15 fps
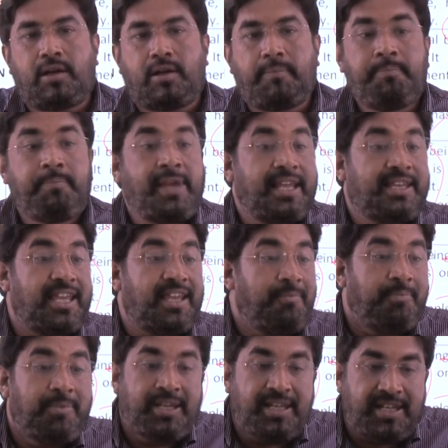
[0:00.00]

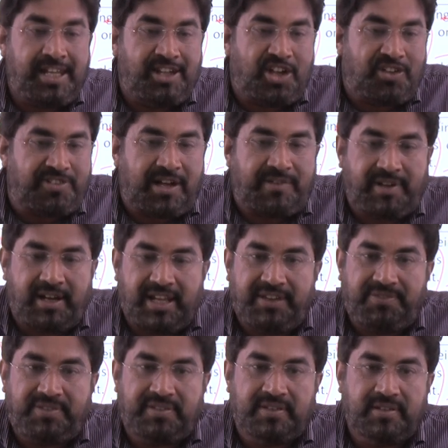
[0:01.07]
Making meaning of our
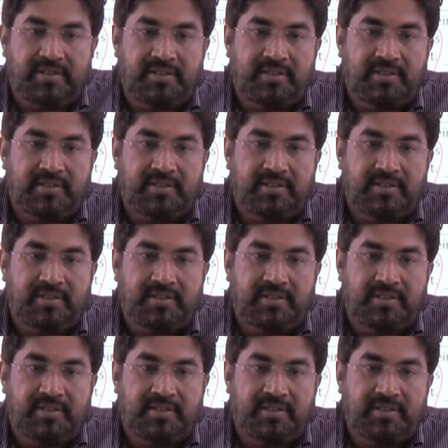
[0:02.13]
lives,